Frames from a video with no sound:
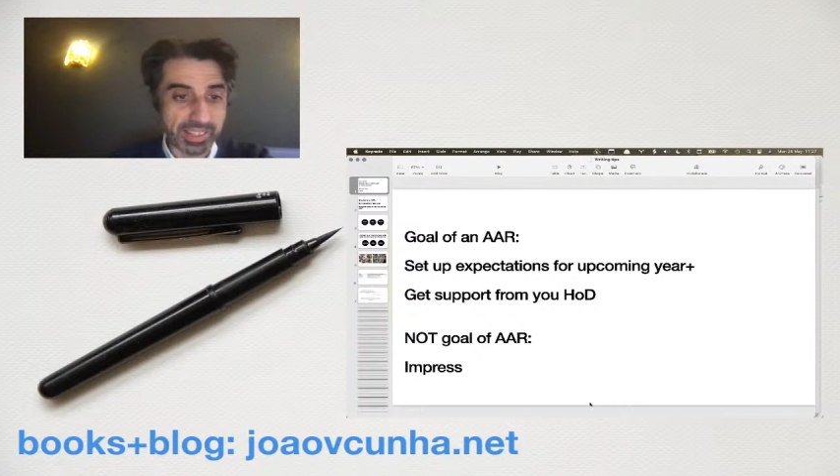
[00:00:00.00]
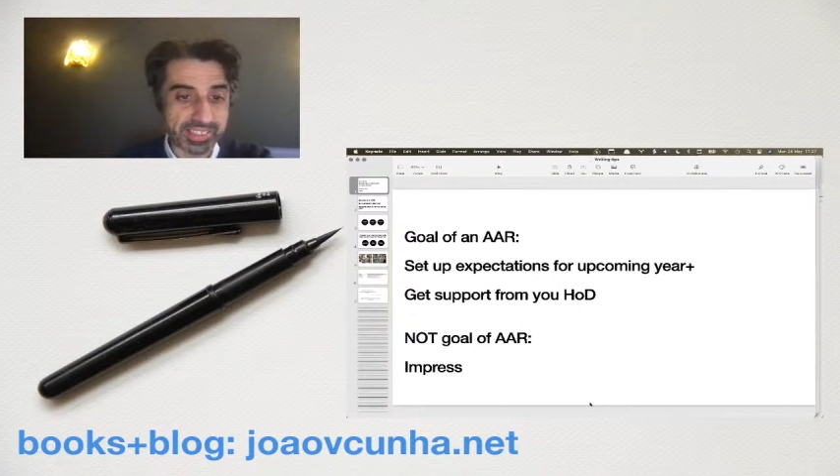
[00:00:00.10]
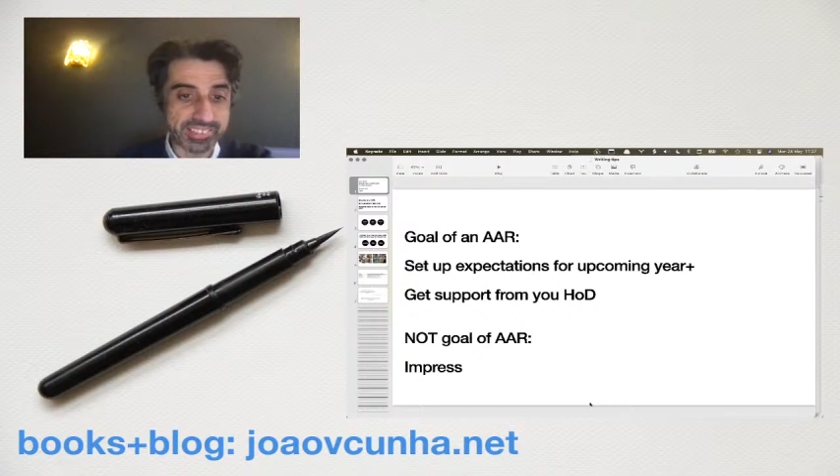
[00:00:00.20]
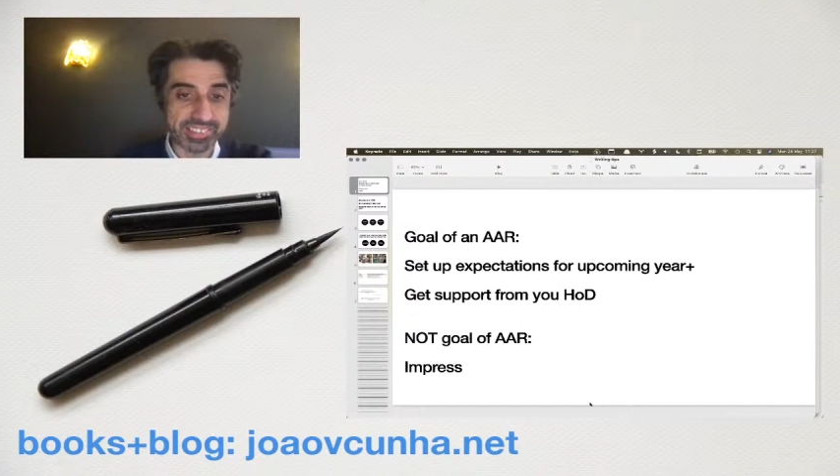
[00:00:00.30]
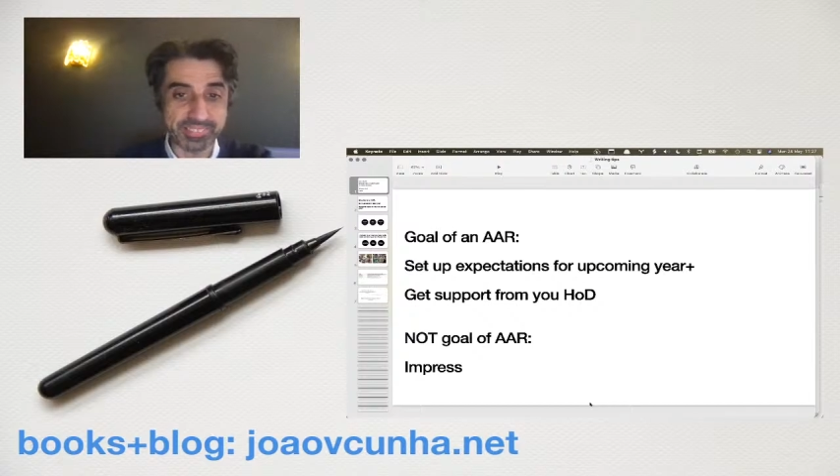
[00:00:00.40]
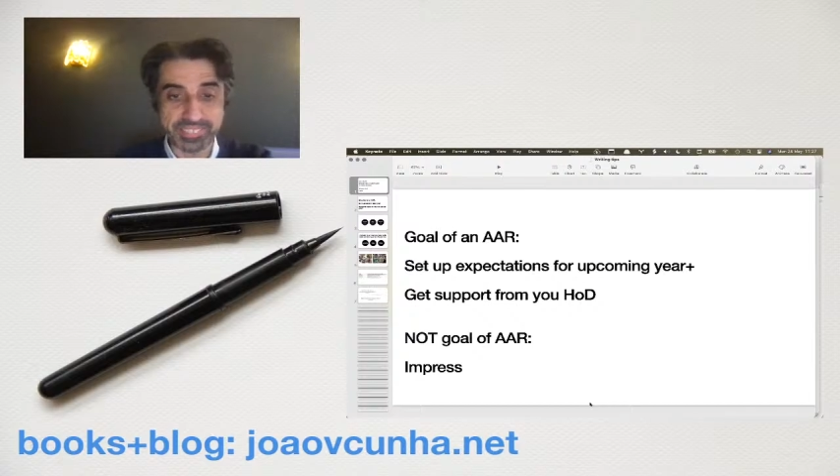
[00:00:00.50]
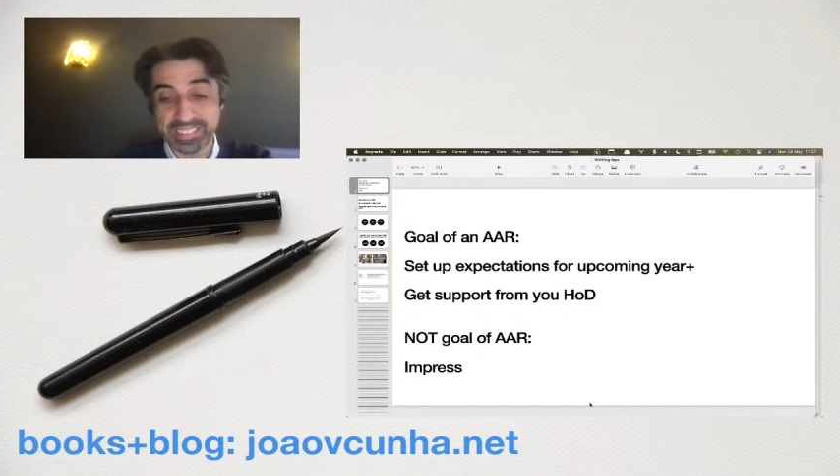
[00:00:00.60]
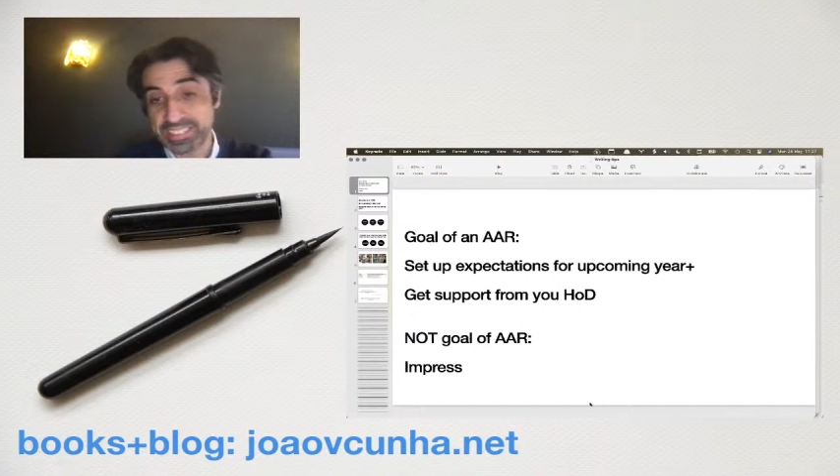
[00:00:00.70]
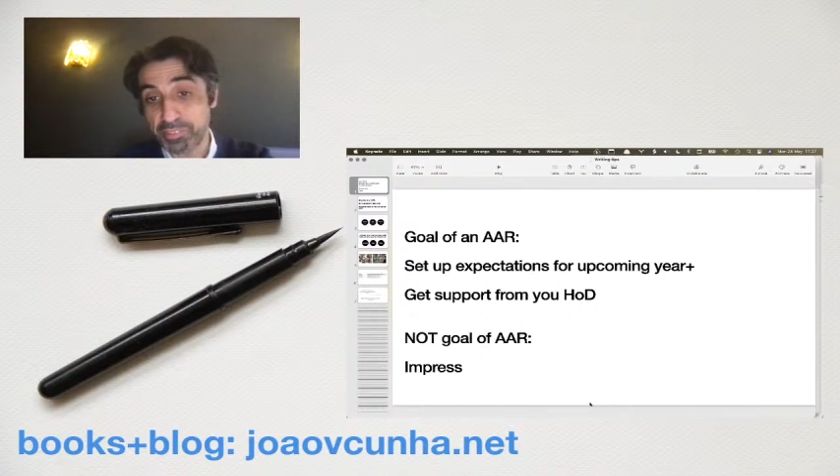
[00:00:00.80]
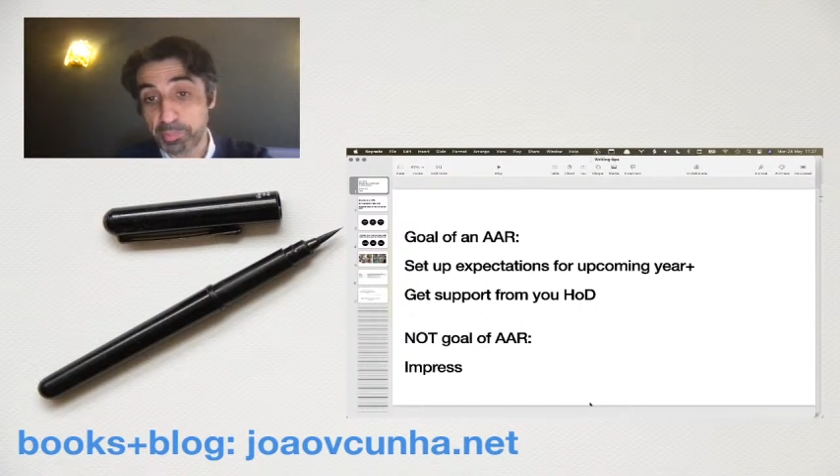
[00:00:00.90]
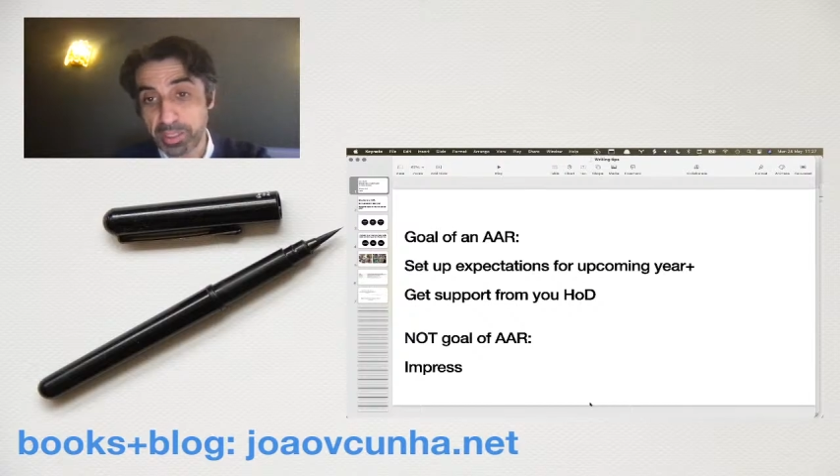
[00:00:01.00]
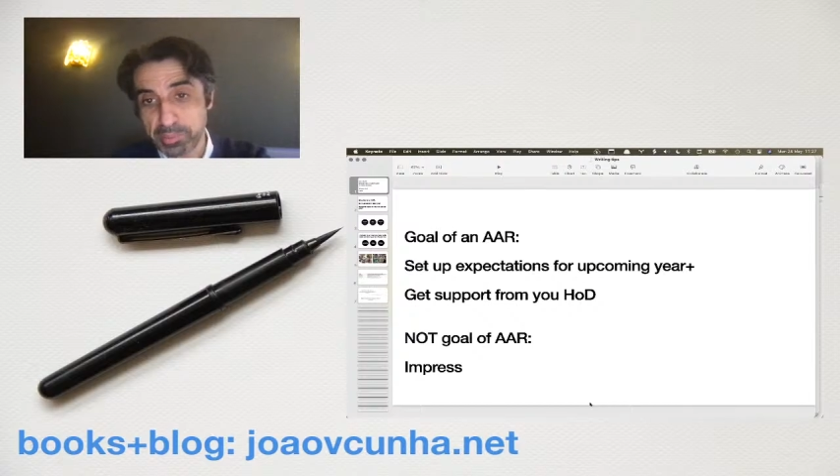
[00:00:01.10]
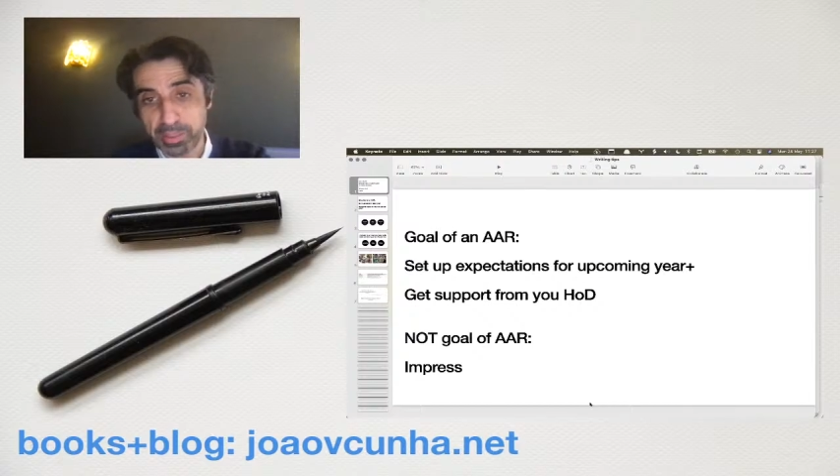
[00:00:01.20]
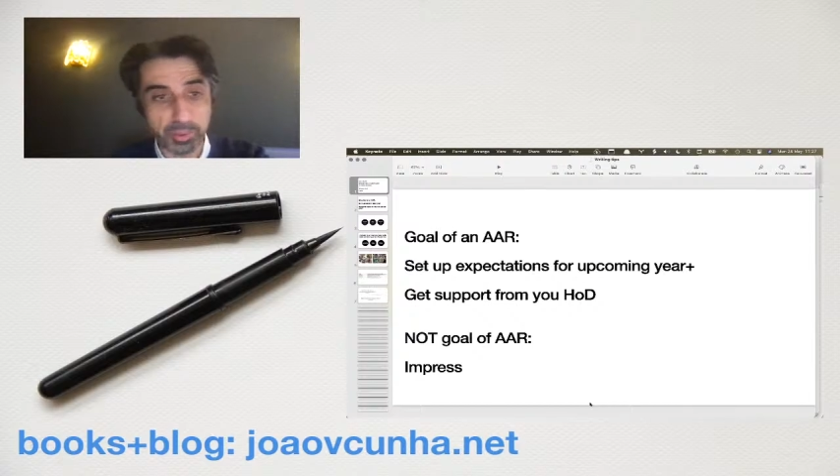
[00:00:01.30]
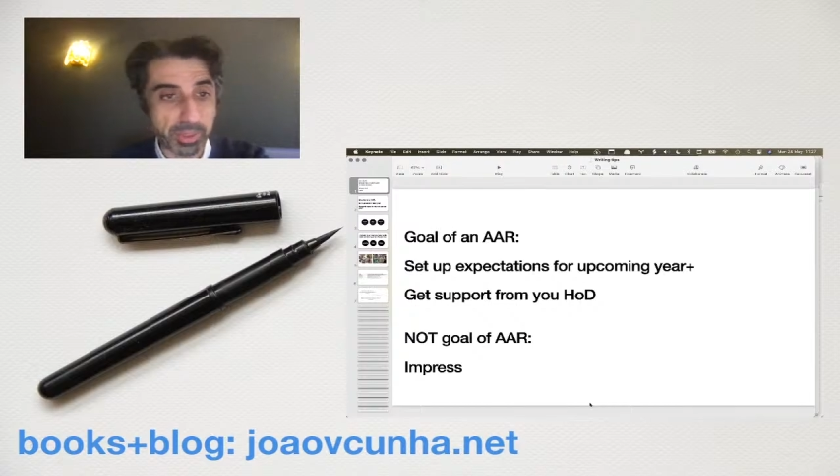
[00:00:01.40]
And thanks
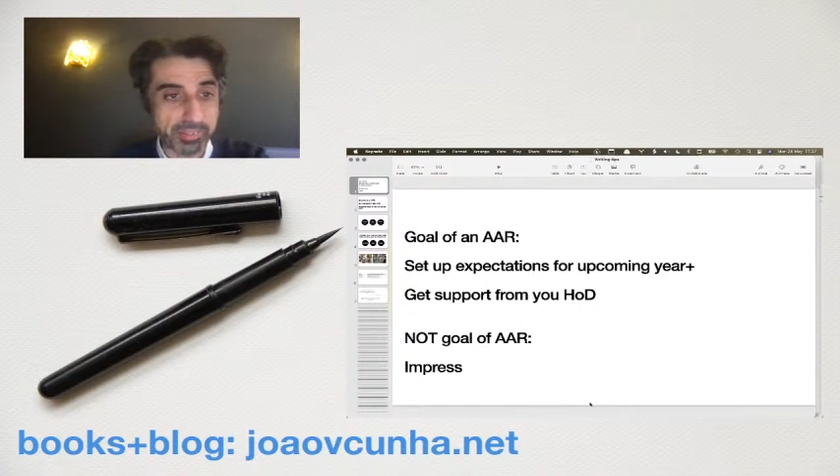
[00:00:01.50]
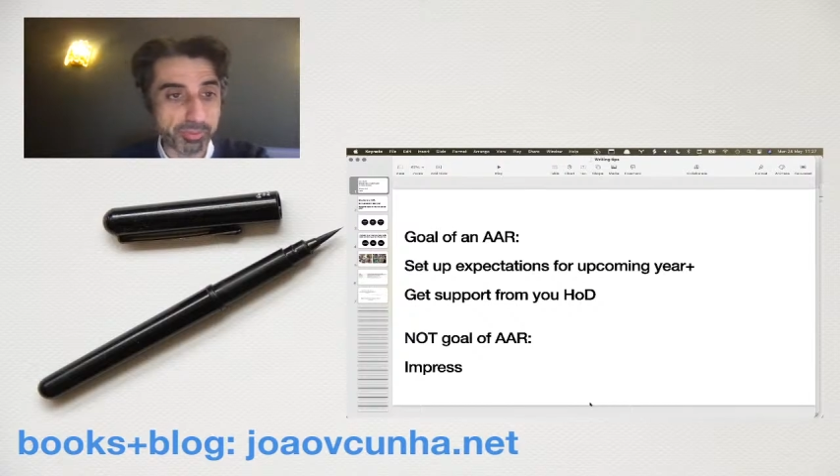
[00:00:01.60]
everybody, by the way,